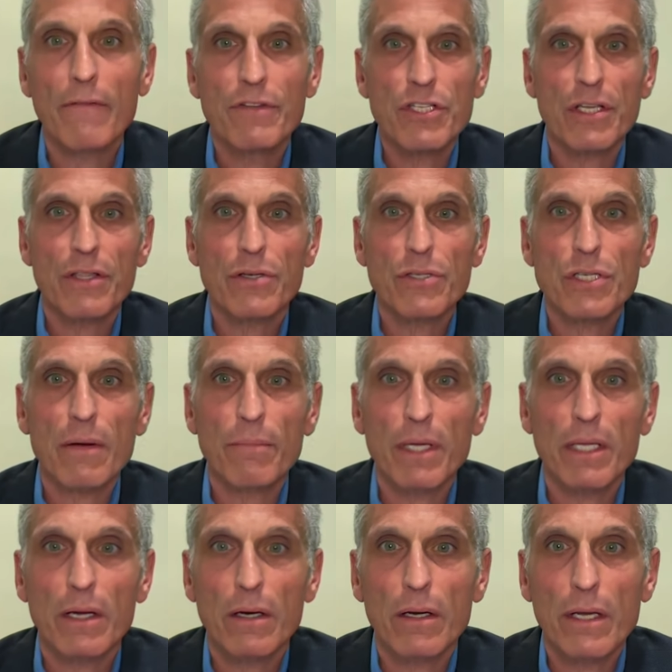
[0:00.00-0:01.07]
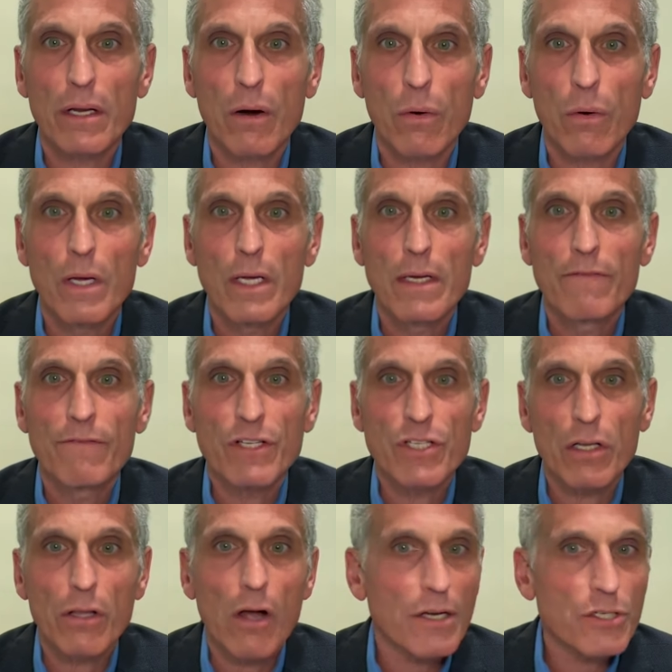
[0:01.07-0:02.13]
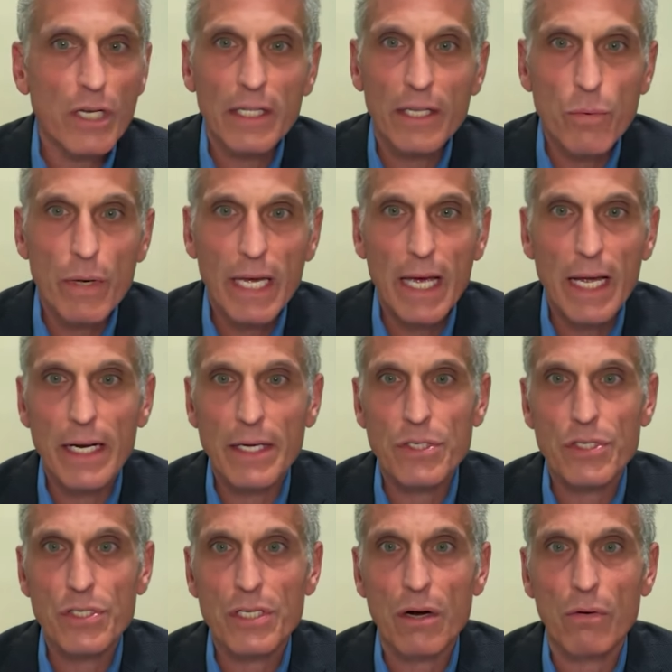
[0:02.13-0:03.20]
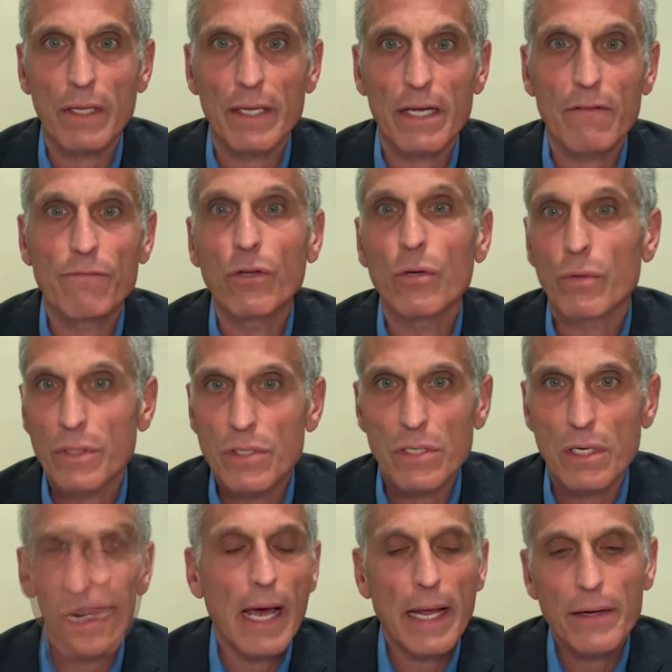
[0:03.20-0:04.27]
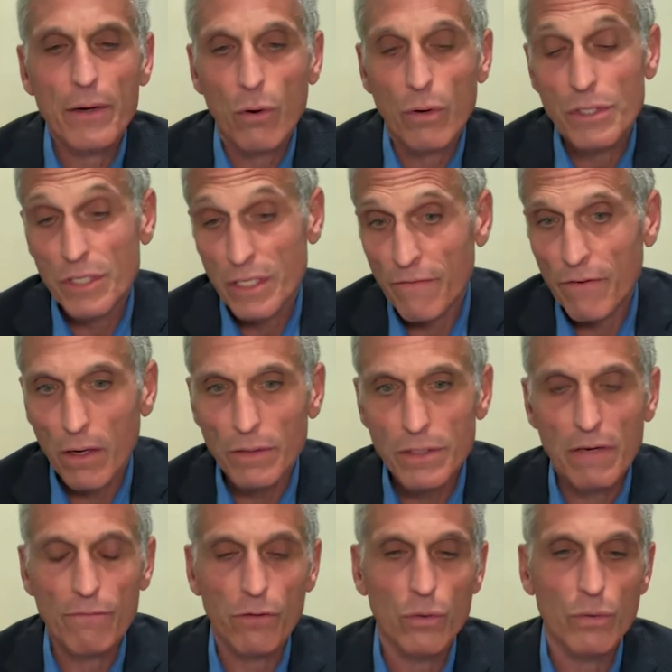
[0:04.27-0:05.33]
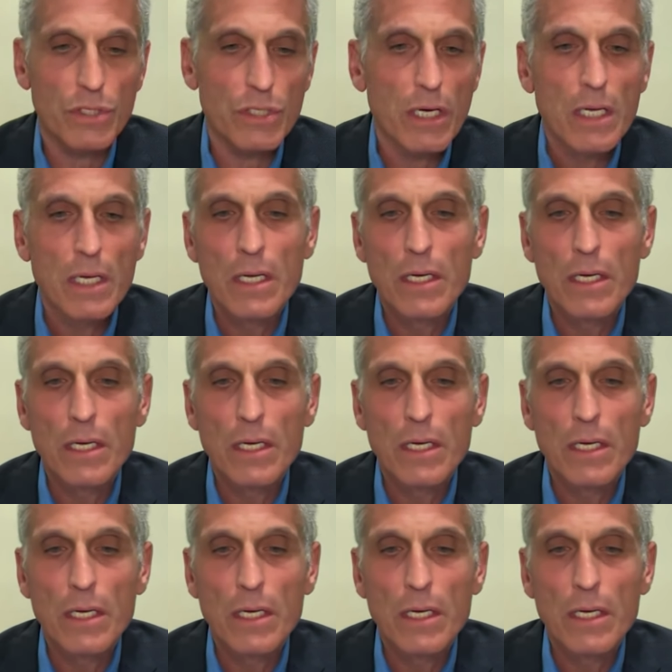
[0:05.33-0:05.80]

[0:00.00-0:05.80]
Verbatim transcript: Obviously, there's something that, you know, physiologically we can't necessarily influence and or it's difficult to influence.